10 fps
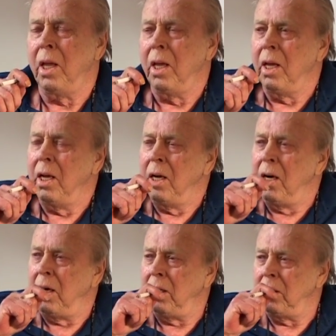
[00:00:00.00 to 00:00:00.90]

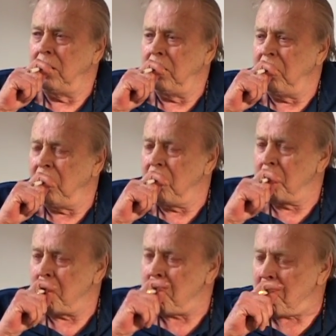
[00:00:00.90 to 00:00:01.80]
tourism
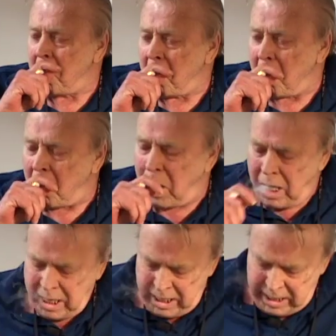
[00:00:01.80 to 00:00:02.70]

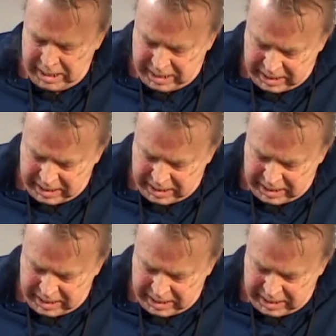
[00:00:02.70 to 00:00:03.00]
you think is